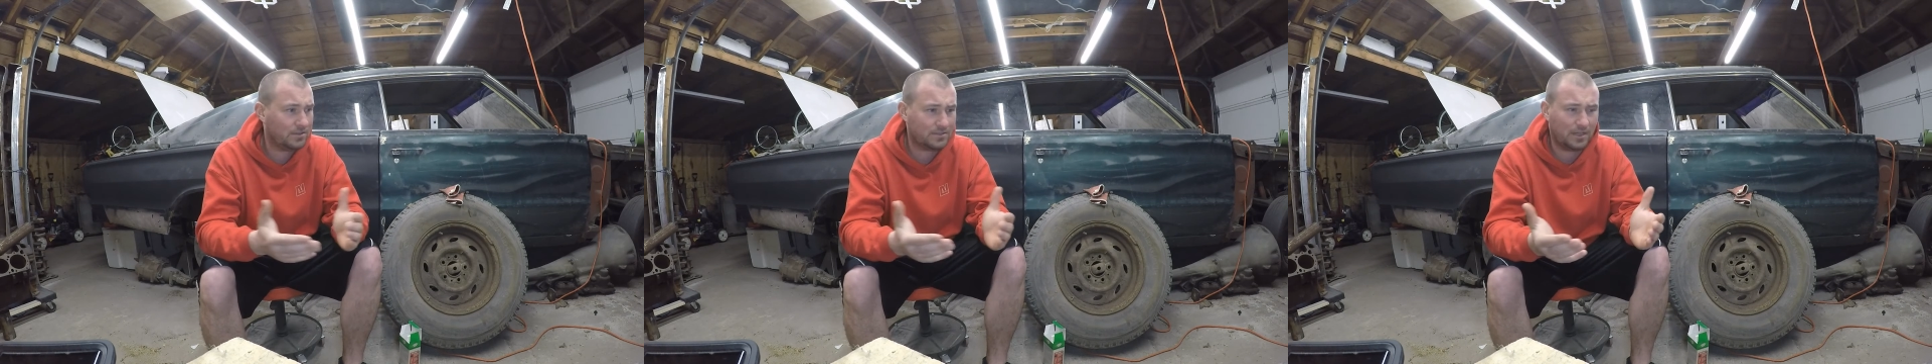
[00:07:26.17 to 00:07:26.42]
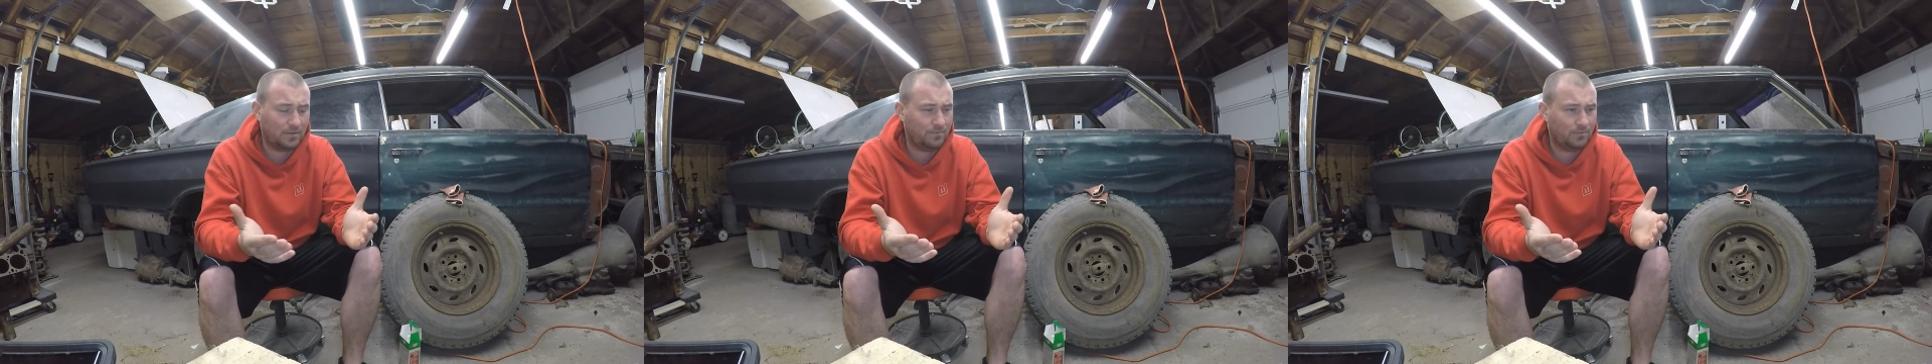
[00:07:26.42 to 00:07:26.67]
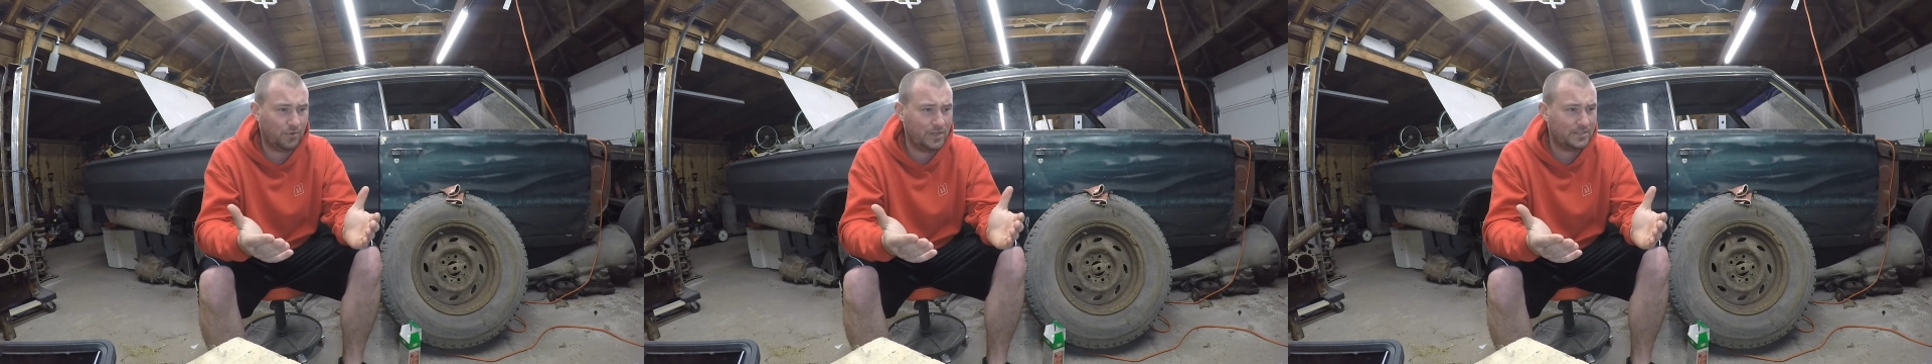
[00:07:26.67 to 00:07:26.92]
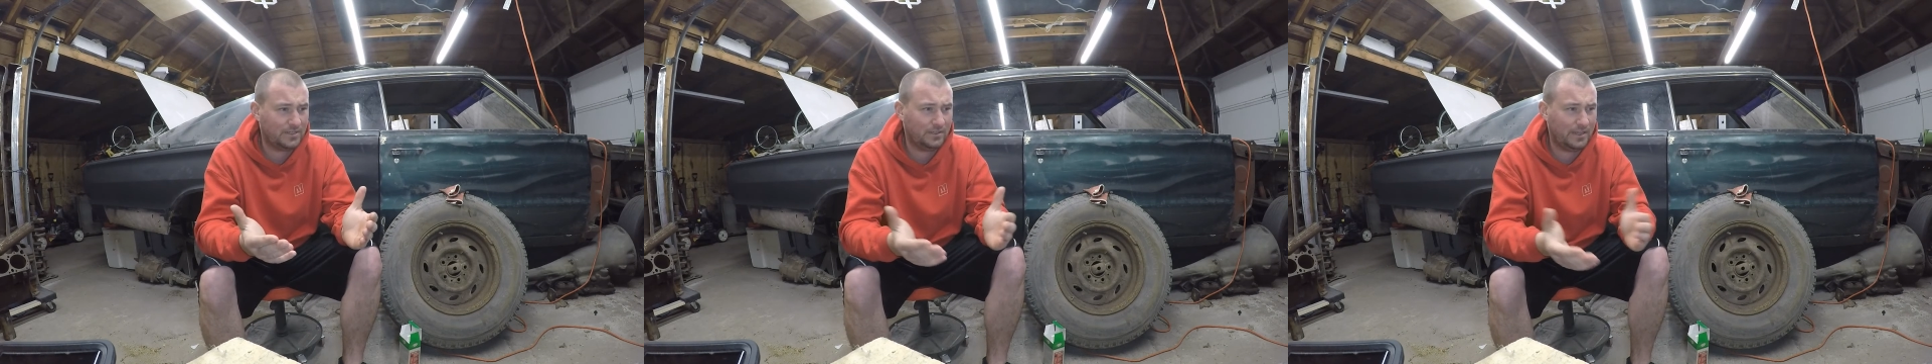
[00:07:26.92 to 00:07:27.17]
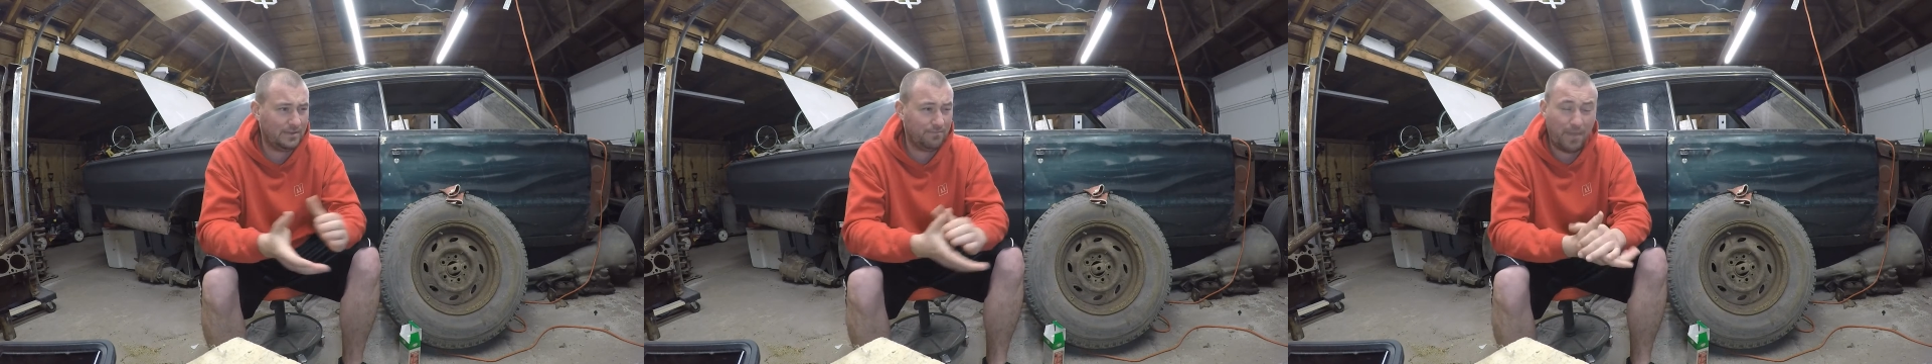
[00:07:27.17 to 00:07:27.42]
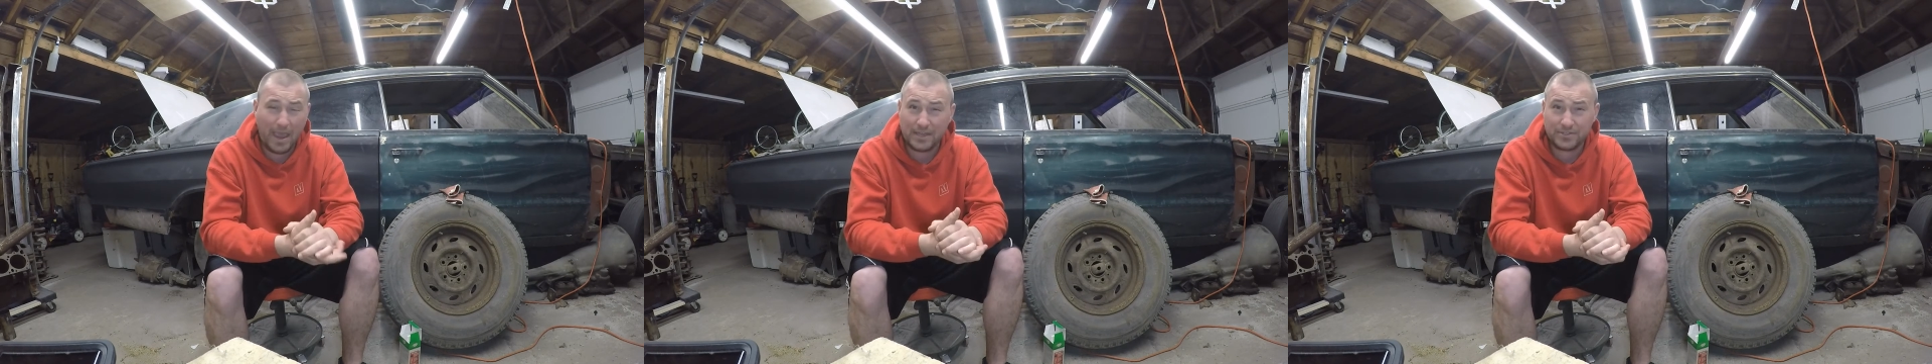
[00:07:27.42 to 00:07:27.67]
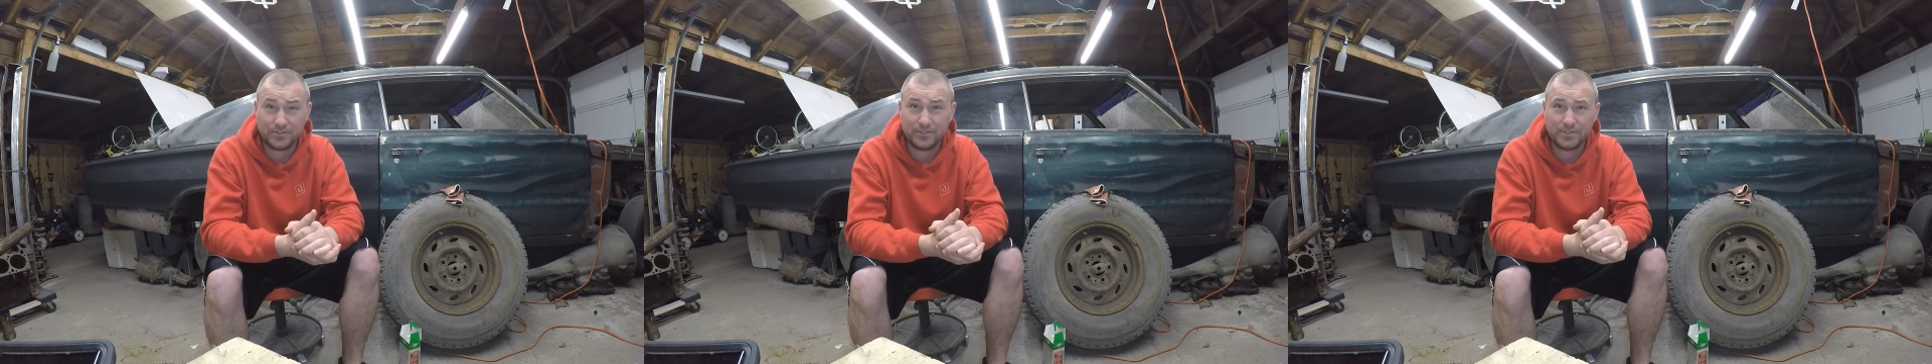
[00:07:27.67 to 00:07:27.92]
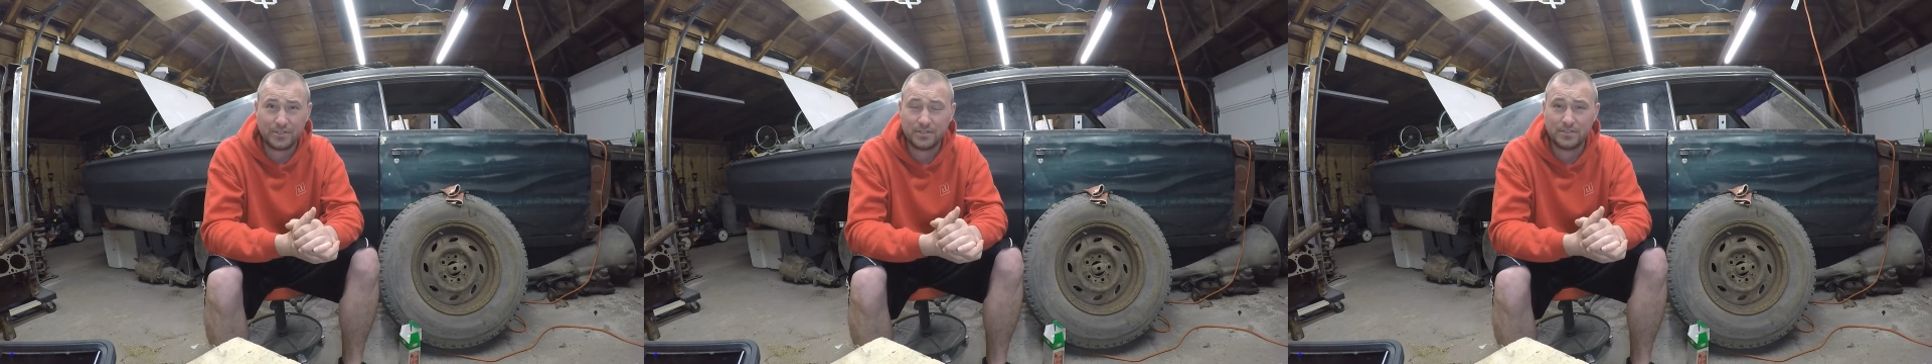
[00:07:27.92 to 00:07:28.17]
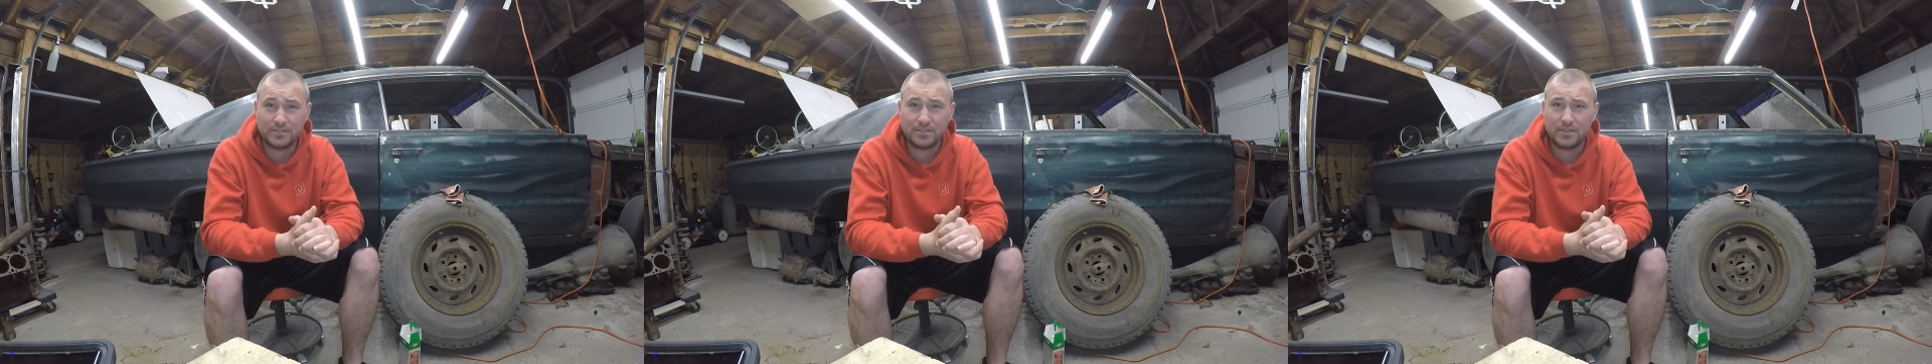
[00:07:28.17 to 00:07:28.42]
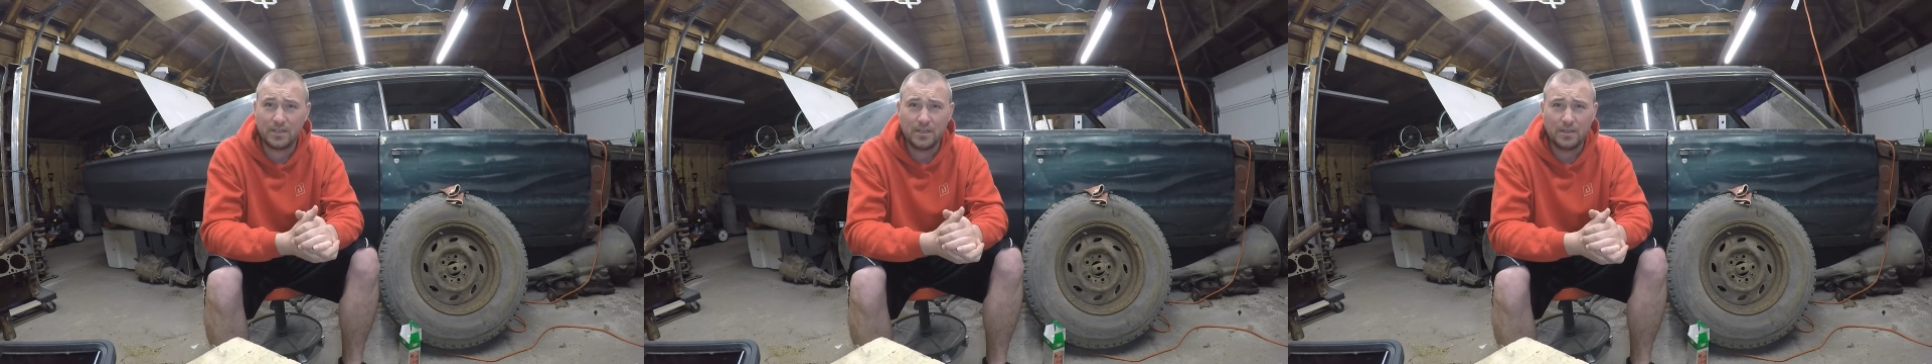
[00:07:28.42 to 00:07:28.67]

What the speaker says: something recently, Masterson's